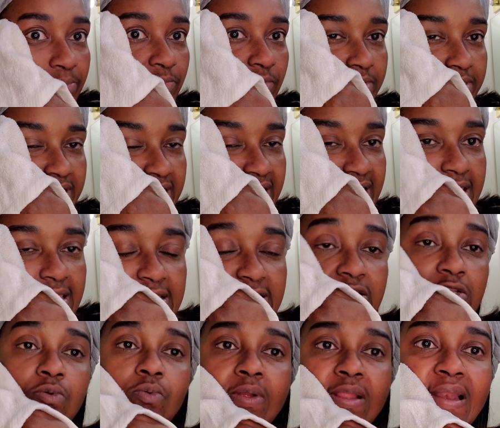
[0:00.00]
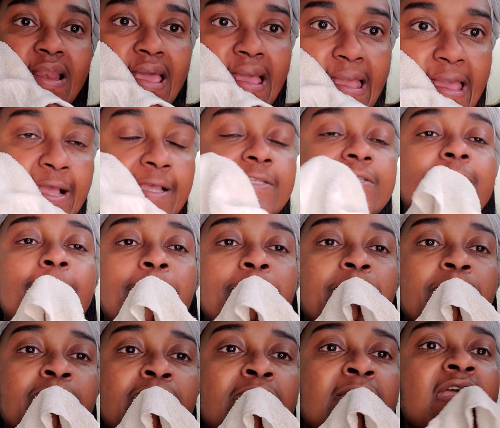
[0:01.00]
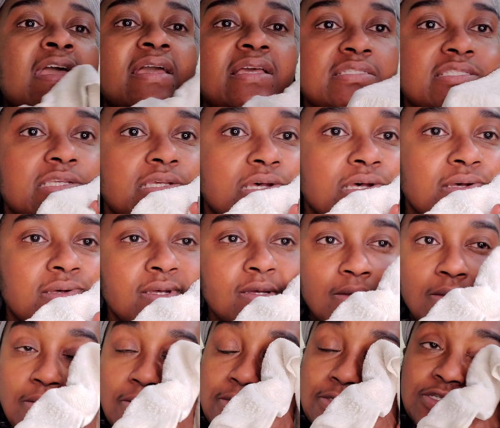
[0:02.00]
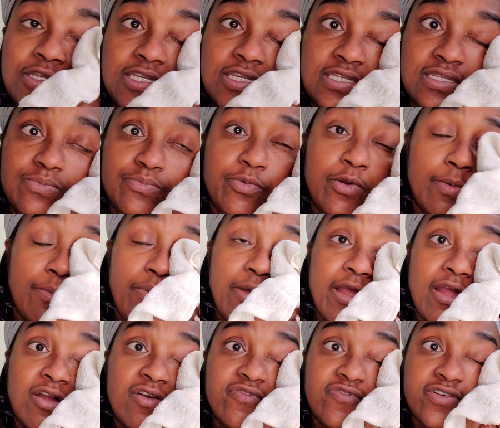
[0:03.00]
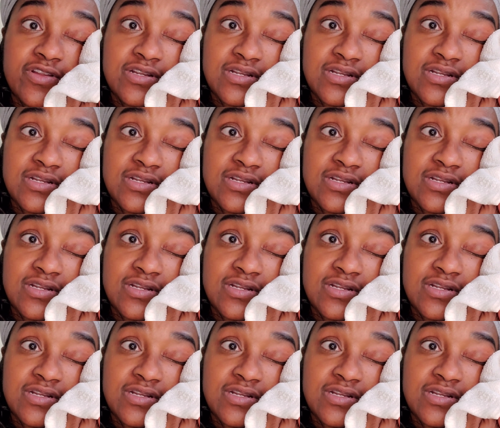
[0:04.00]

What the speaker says: your skin to relax and to just prepare for the